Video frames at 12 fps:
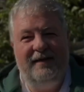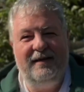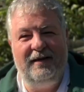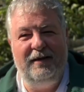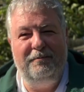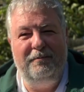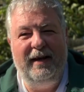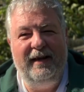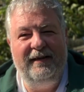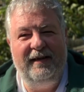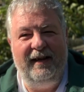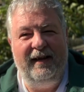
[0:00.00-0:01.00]
The club
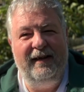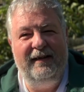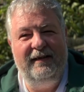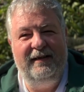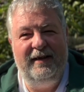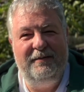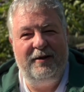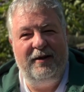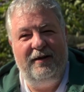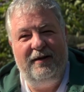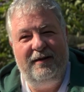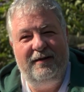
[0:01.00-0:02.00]
meet in
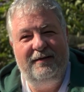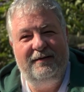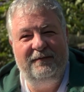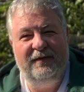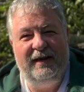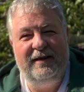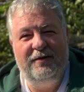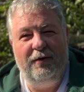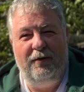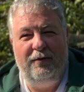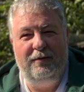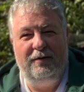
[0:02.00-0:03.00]
Deepcar Village
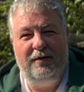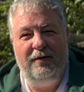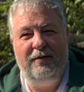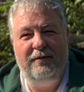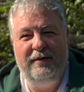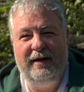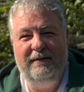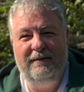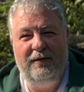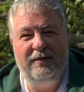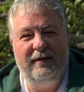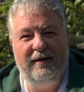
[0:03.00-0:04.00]
Hall on the
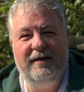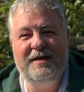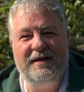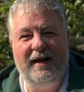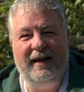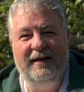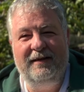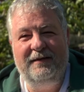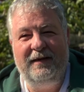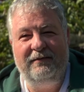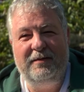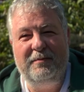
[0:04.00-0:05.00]
fourth Thursday of every